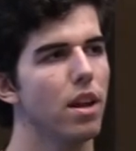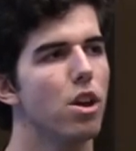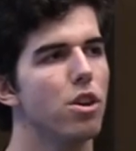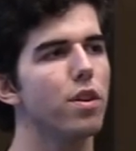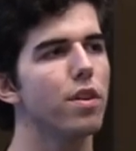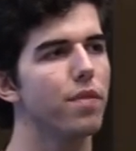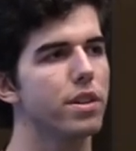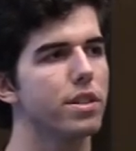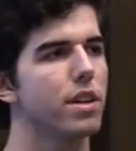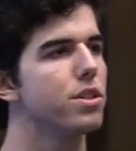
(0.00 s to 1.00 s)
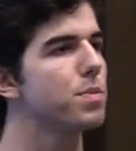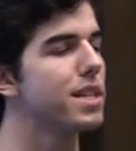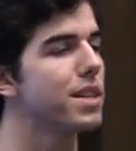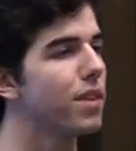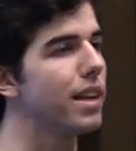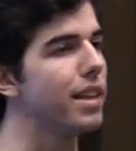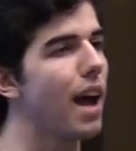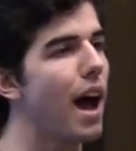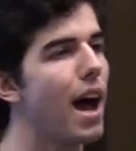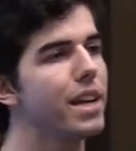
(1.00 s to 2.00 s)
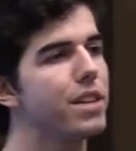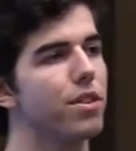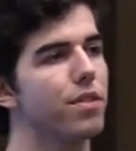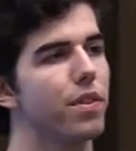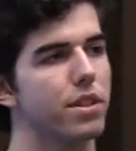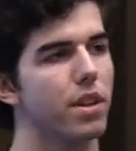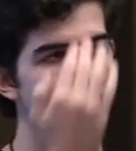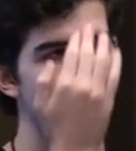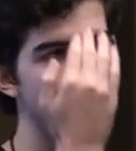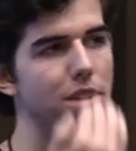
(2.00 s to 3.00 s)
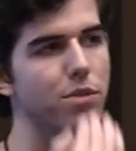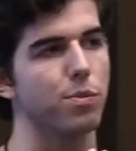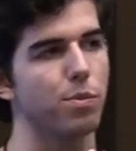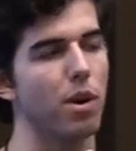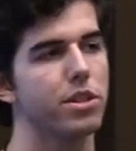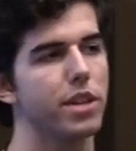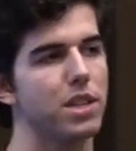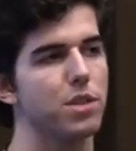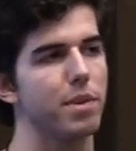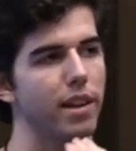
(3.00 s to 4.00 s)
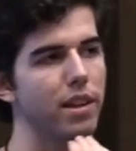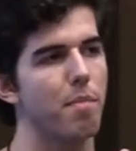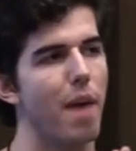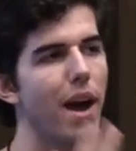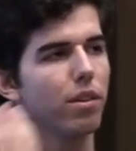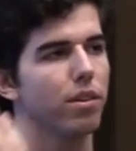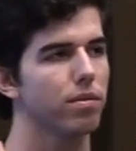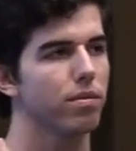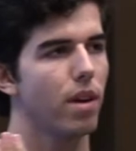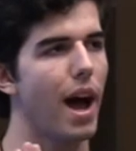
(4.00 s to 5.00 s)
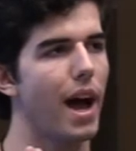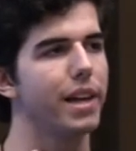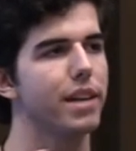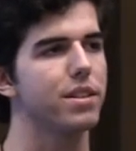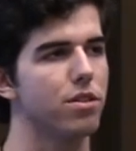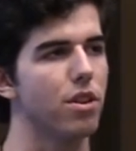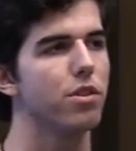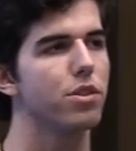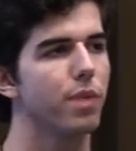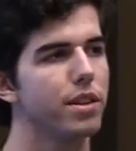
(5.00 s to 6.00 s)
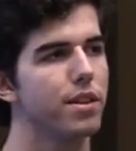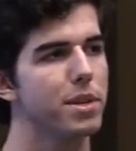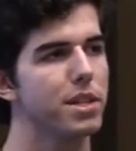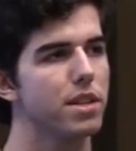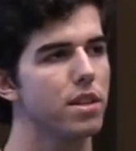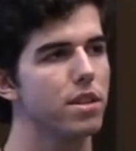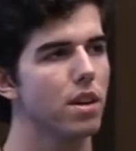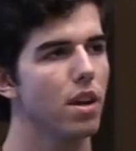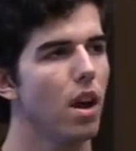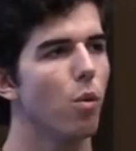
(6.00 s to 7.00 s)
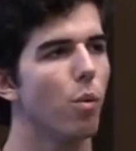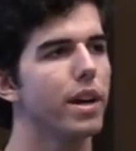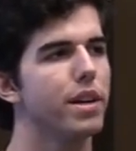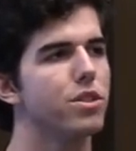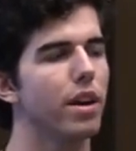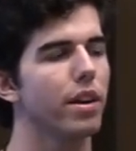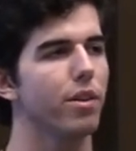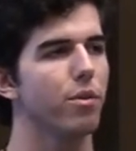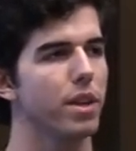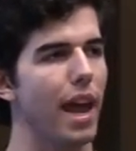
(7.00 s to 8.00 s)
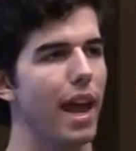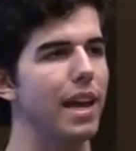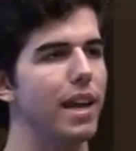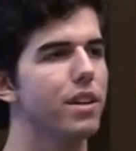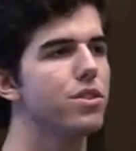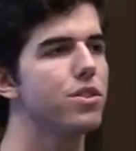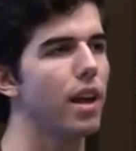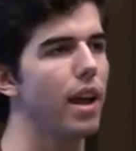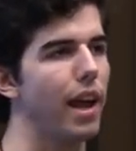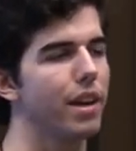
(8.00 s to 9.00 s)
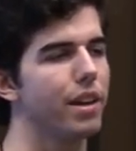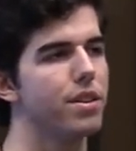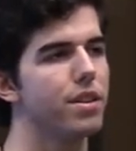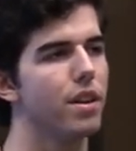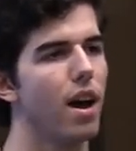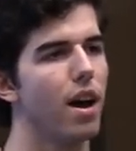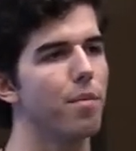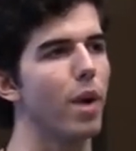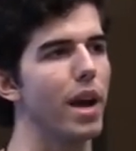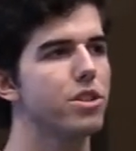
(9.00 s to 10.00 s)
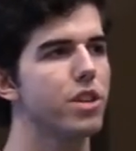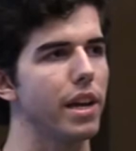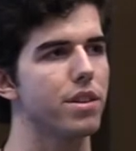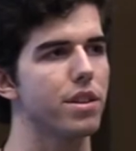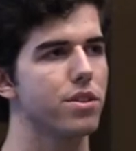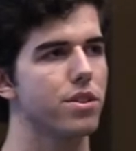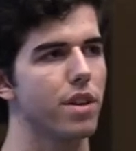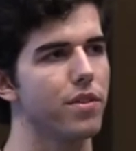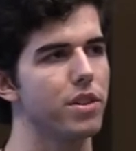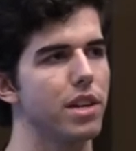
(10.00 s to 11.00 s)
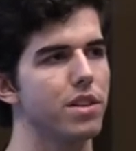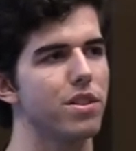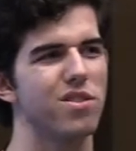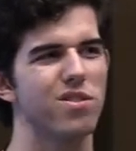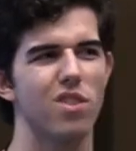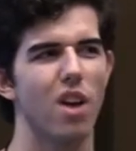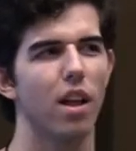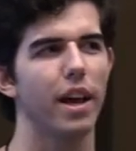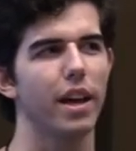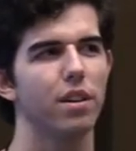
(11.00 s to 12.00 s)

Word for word: You can focus on specifically the eyes. You can focus on kind of things which won't change, being like the mouth, eyes, nose relative positions. Whereas generally with age and um, weight change, it's just kind of a change in the jawline.